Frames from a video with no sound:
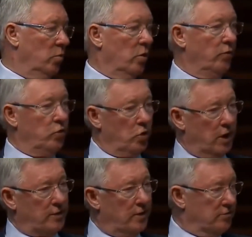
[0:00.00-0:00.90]
Well, if you
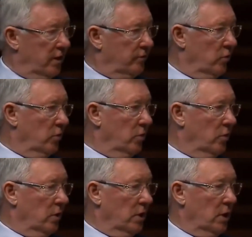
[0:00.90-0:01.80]
get to a level
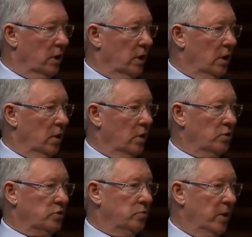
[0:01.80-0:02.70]

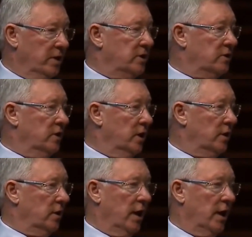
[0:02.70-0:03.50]
that's Manchester United,